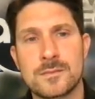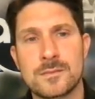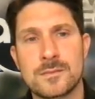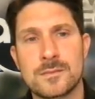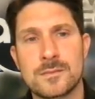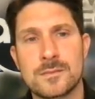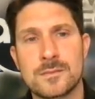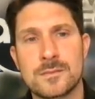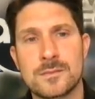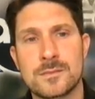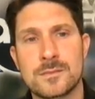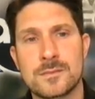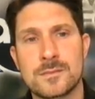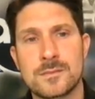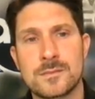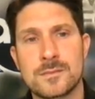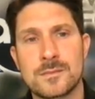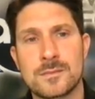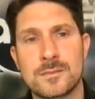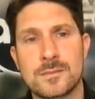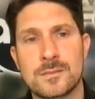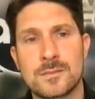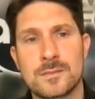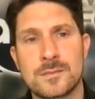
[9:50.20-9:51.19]

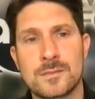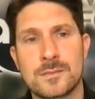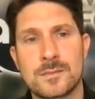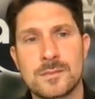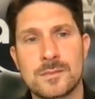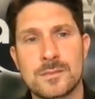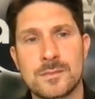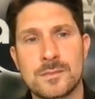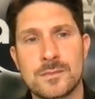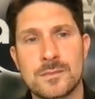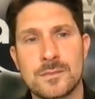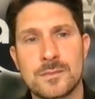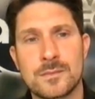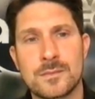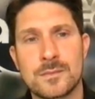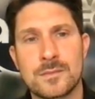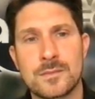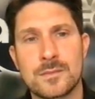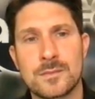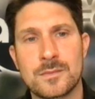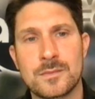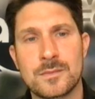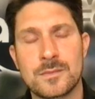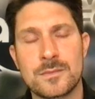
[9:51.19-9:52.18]

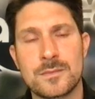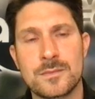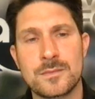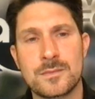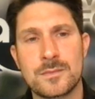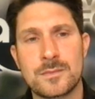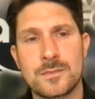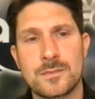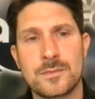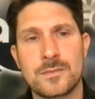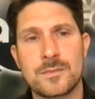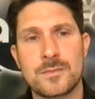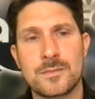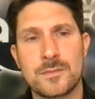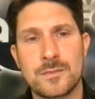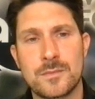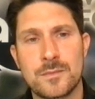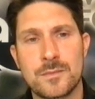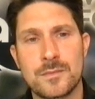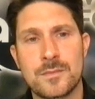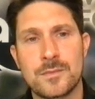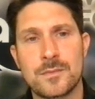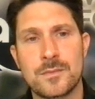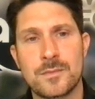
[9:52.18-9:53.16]

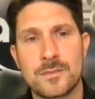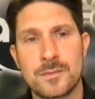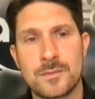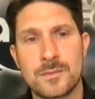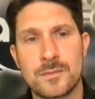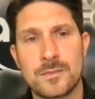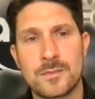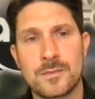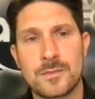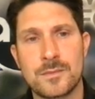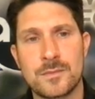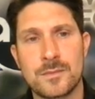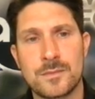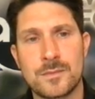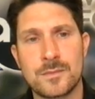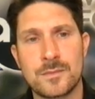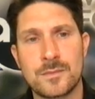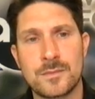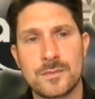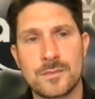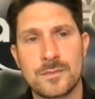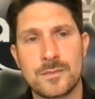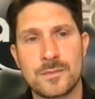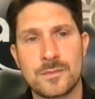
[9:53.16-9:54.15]

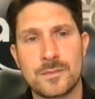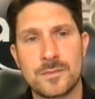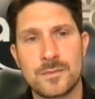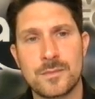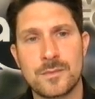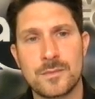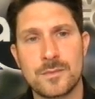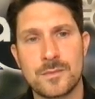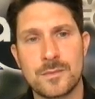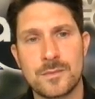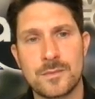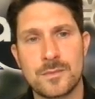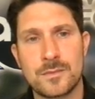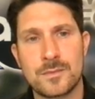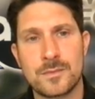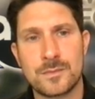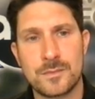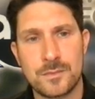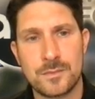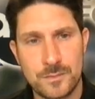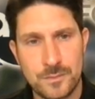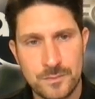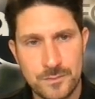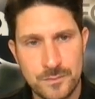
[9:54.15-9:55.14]

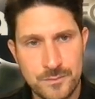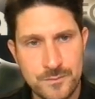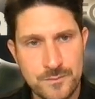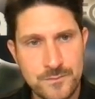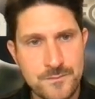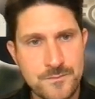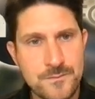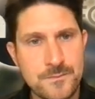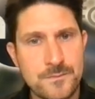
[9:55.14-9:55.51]
The person shown says nothing.